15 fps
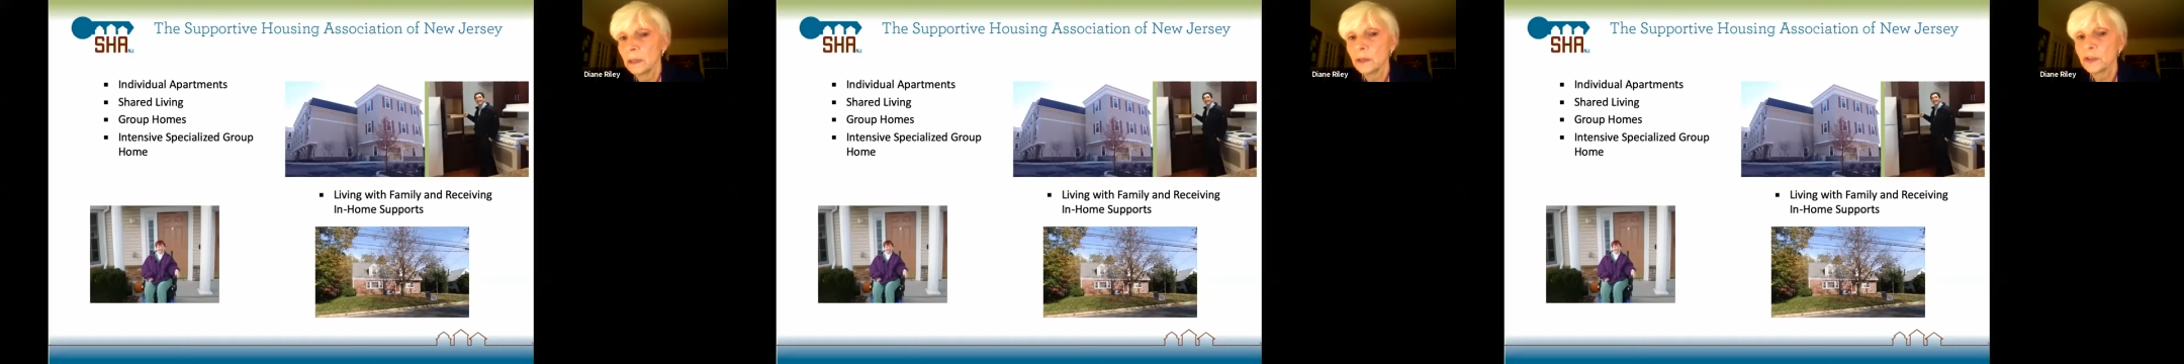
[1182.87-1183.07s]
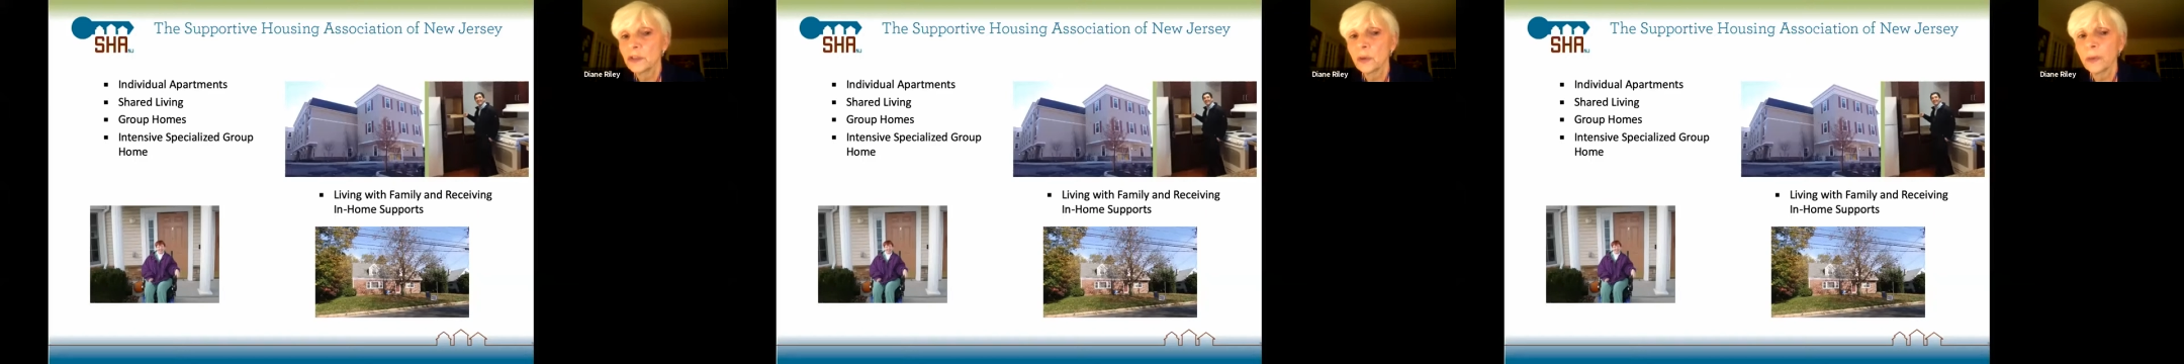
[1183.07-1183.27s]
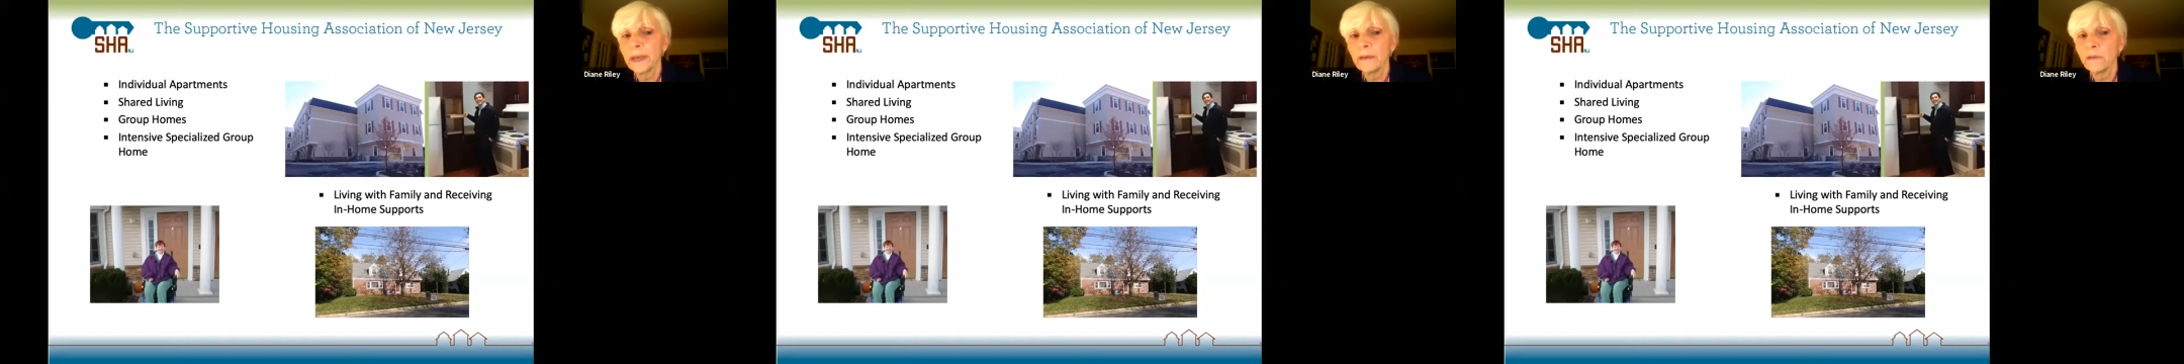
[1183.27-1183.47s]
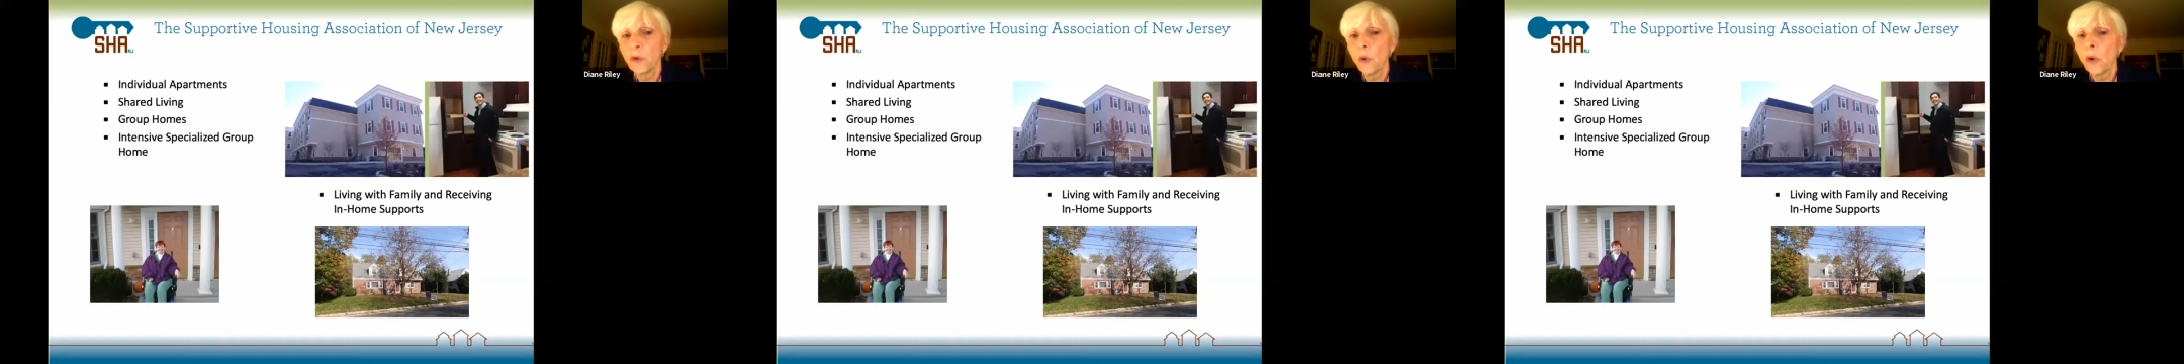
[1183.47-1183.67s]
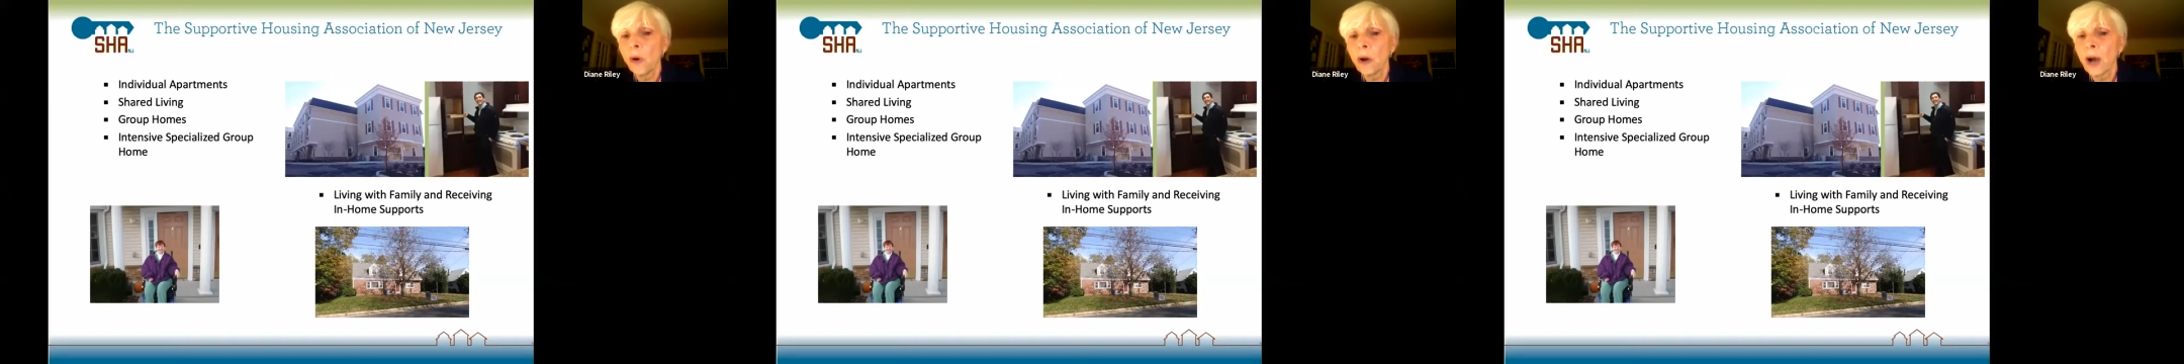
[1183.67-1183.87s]
So we have
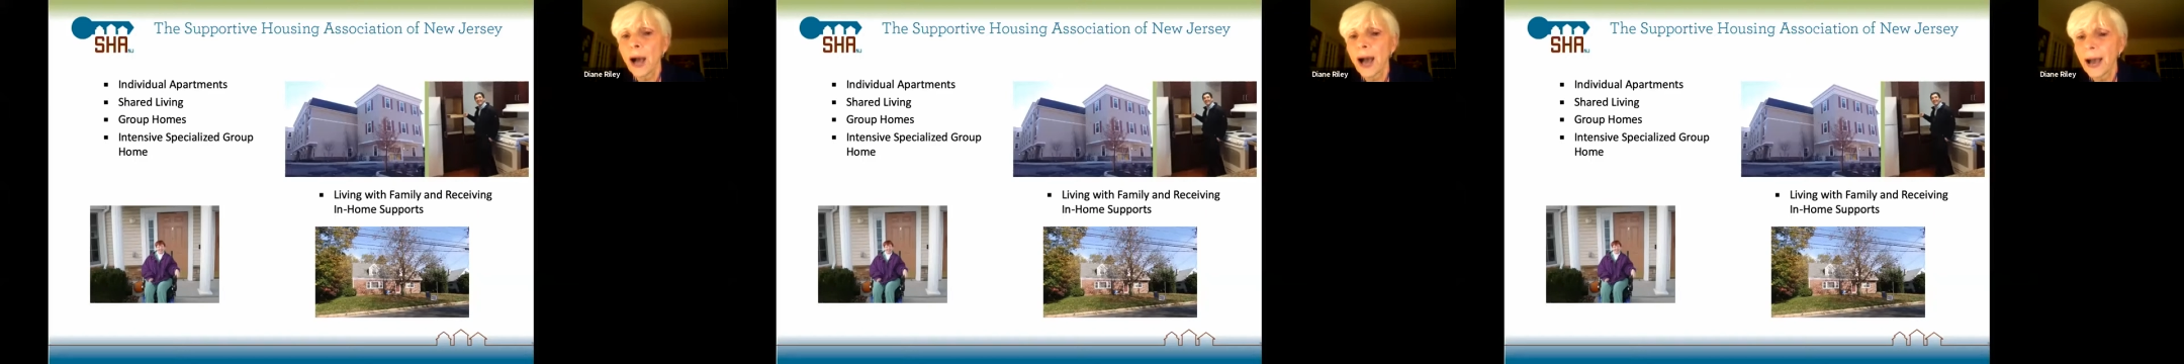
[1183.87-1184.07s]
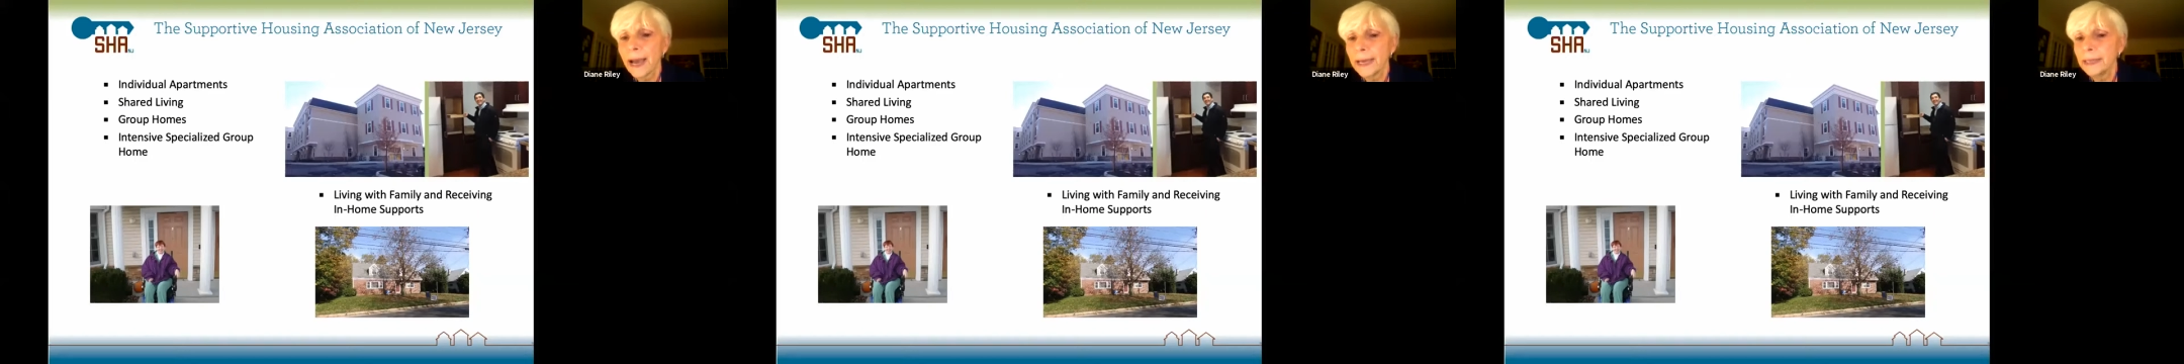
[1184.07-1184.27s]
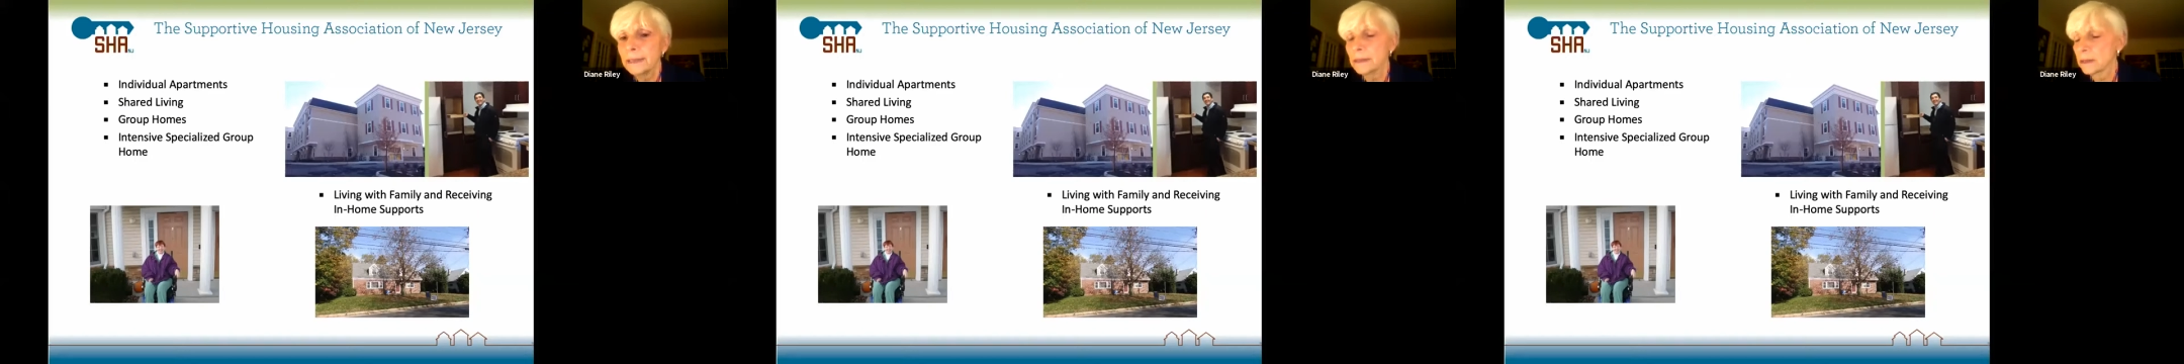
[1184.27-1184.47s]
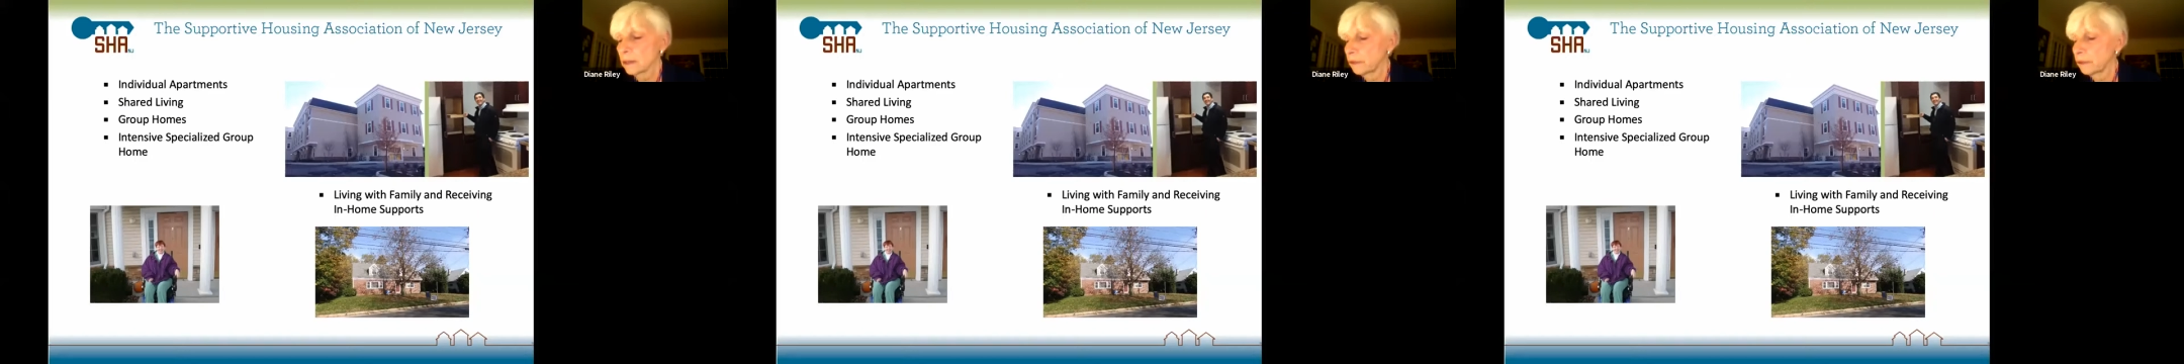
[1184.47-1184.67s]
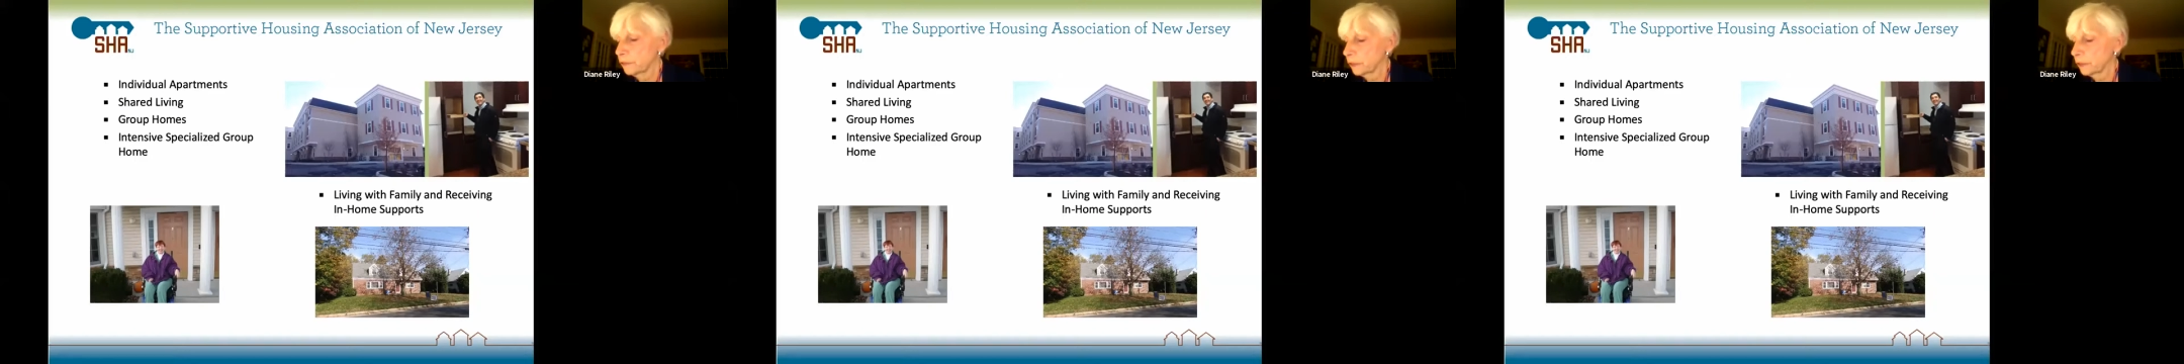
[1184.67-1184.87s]
all kinds
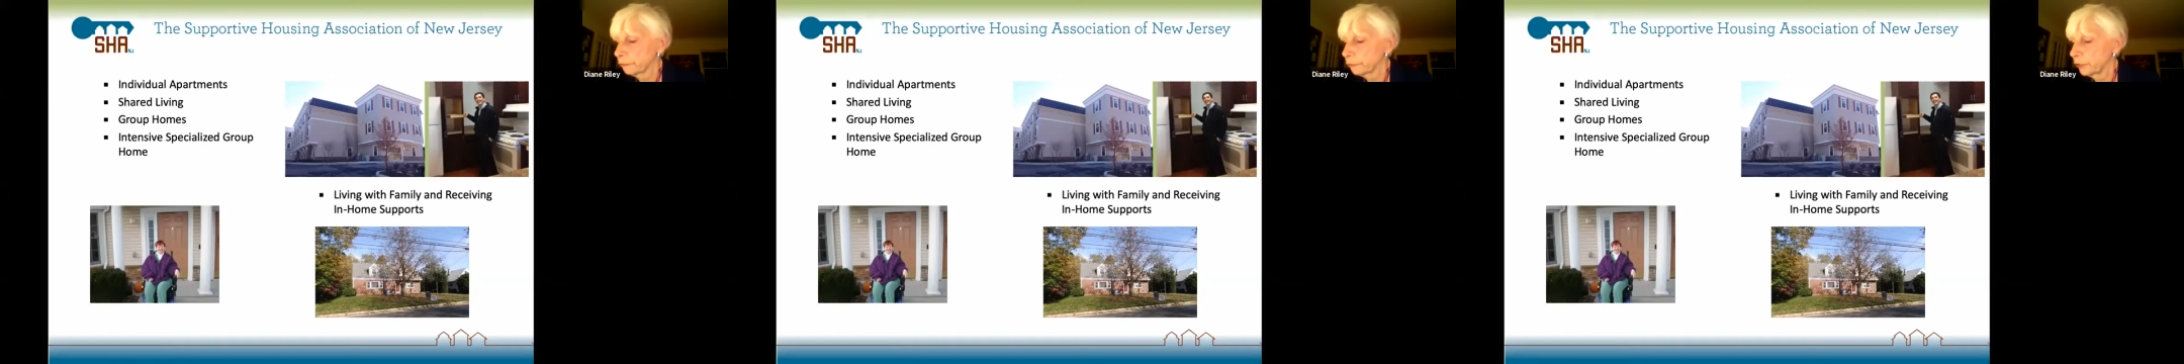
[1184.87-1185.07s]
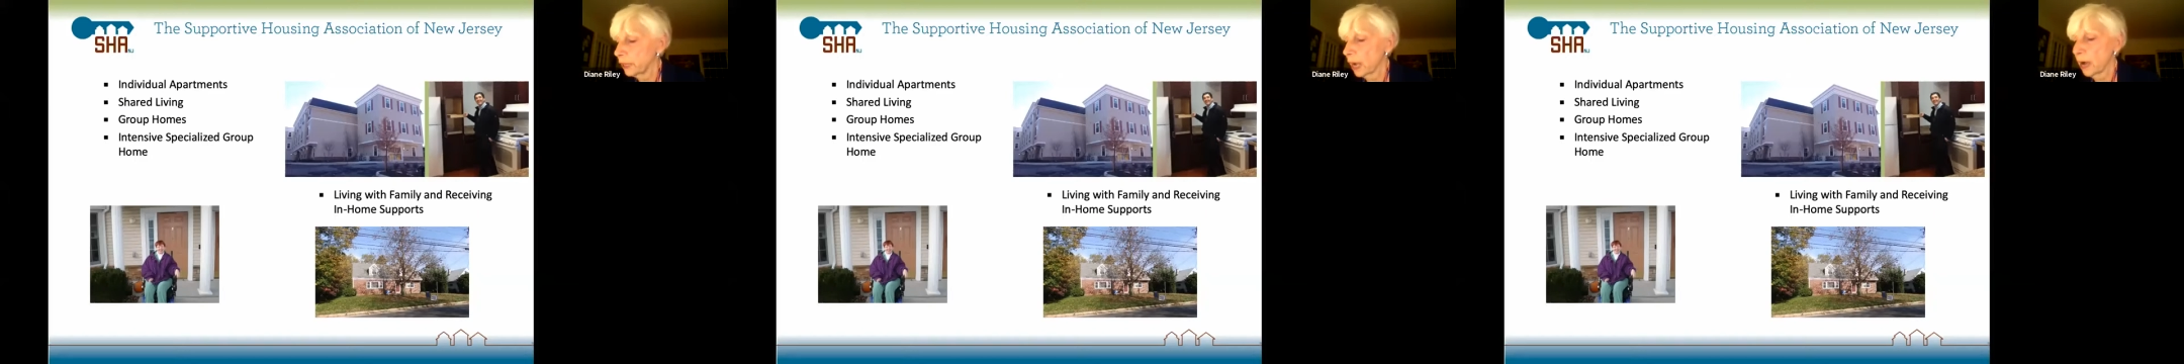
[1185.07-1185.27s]
of different